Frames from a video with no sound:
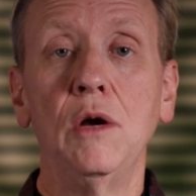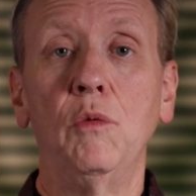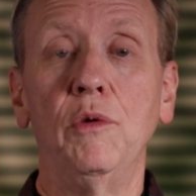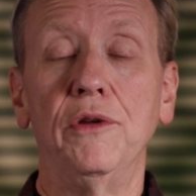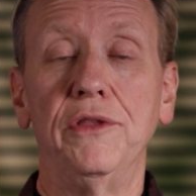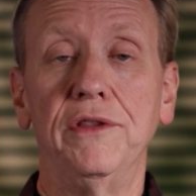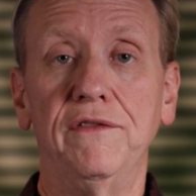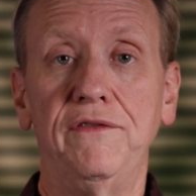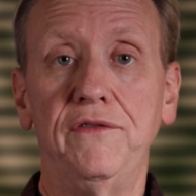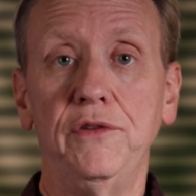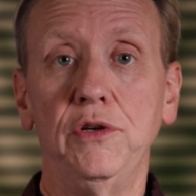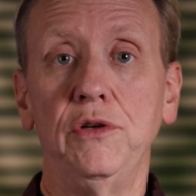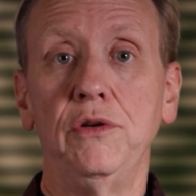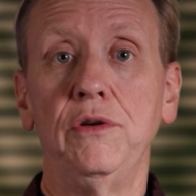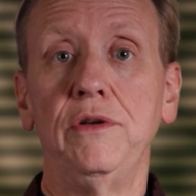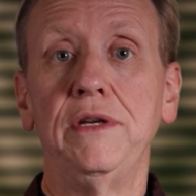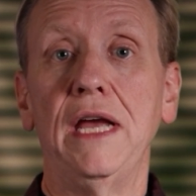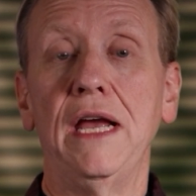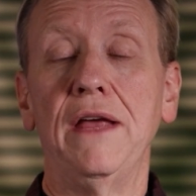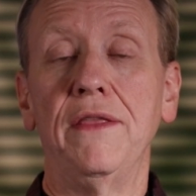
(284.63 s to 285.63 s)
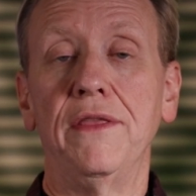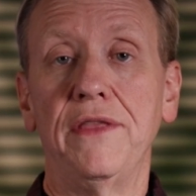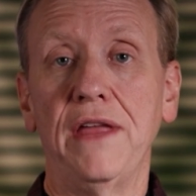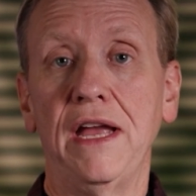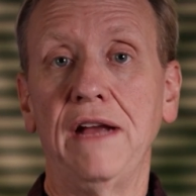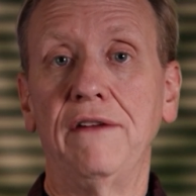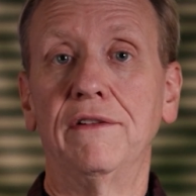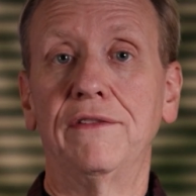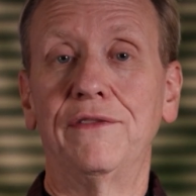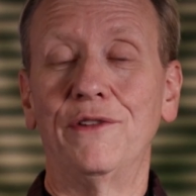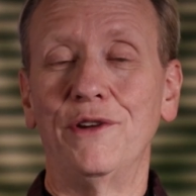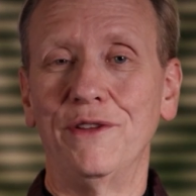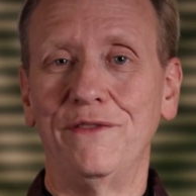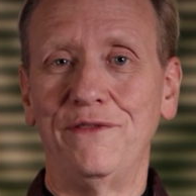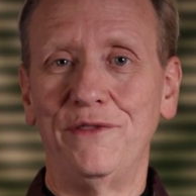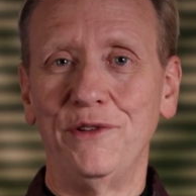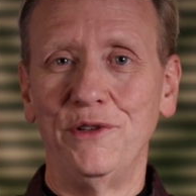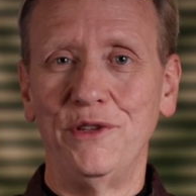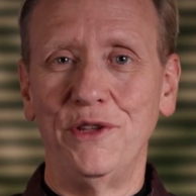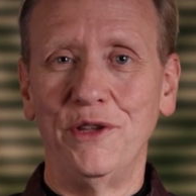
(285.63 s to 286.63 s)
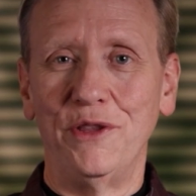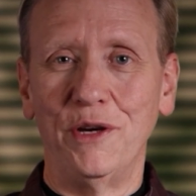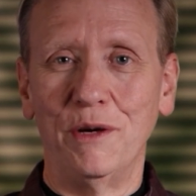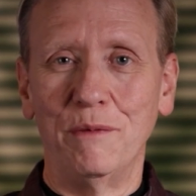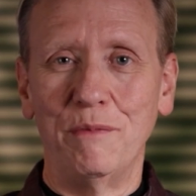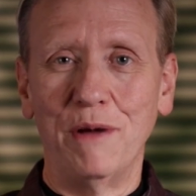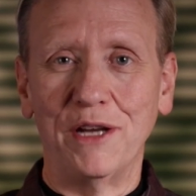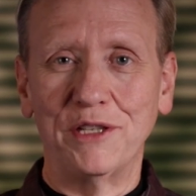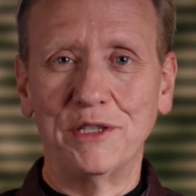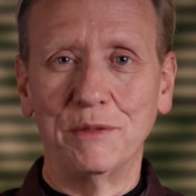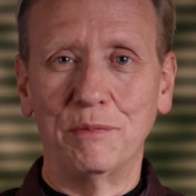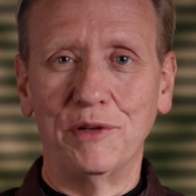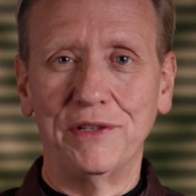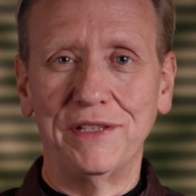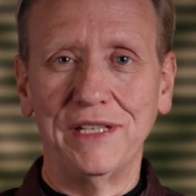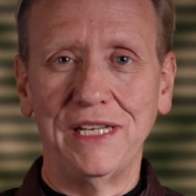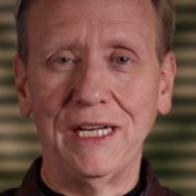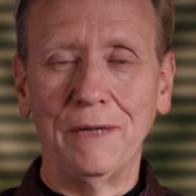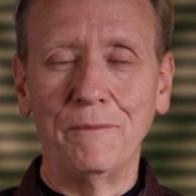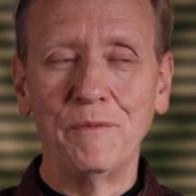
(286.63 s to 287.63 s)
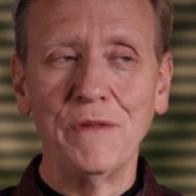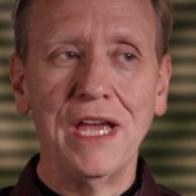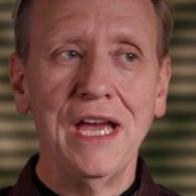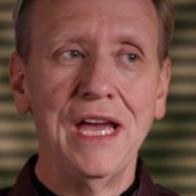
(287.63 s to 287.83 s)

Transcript: with the food and thankful for the food that they're about to partake.